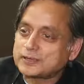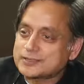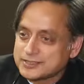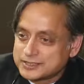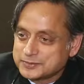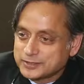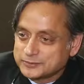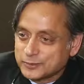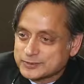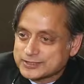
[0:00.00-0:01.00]
be concerned
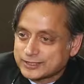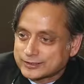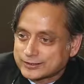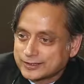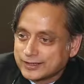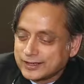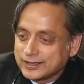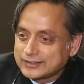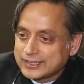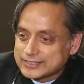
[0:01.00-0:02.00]
about votes, Karan?
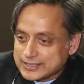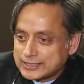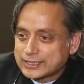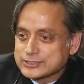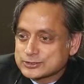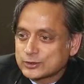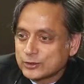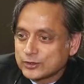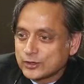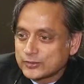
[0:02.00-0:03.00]
There's an election
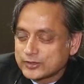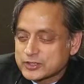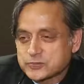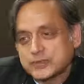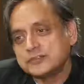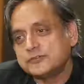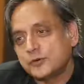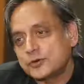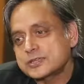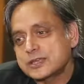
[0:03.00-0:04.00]
going on that is being
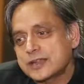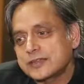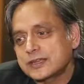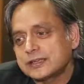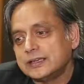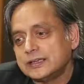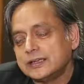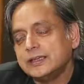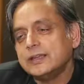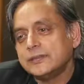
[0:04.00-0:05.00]
fought, and I think
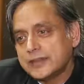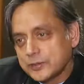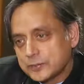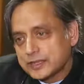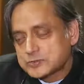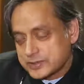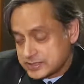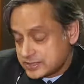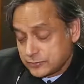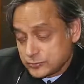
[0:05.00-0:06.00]
clearly they will
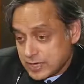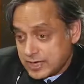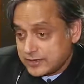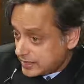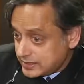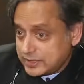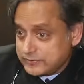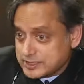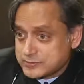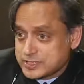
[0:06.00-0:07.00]
express their views. I
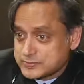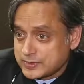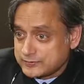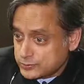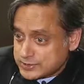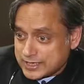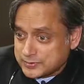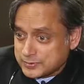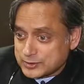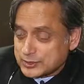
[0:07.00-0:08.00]
have expressed my views.
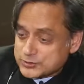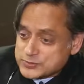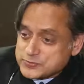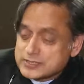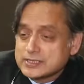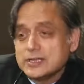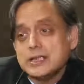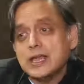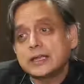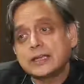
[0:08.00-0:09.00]
I am a congressman,
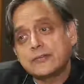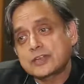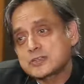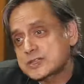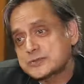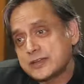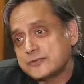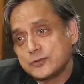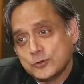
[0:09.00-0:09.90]
and I've expressed my